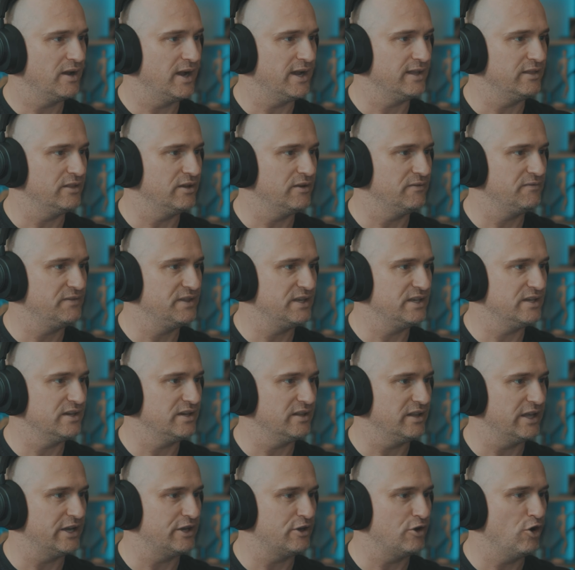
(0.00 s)
I love the
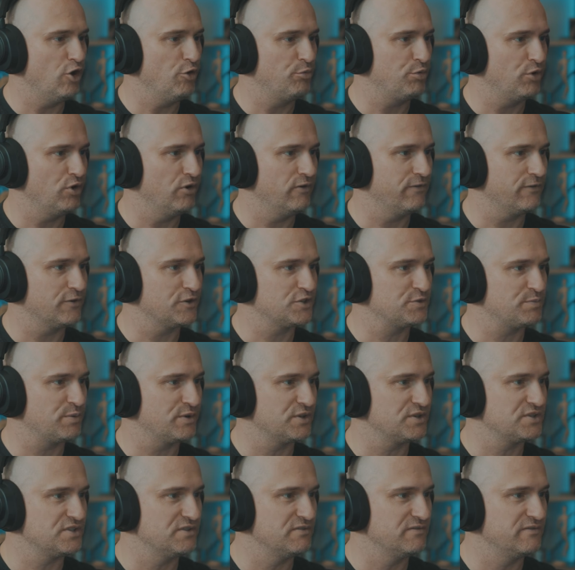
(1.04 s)
like GoPro
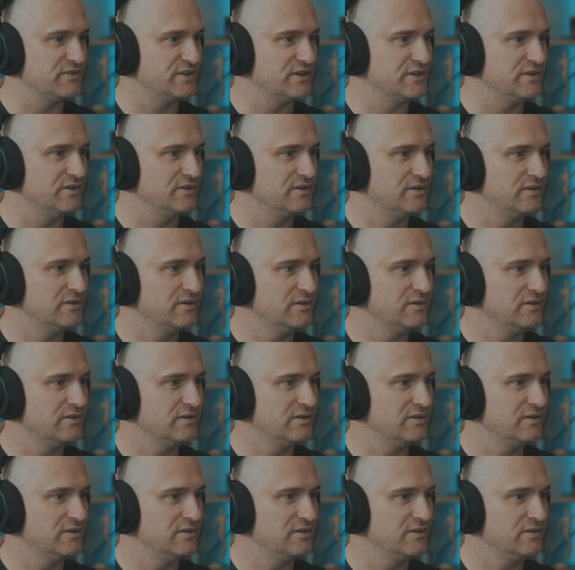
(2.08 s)
first-person view.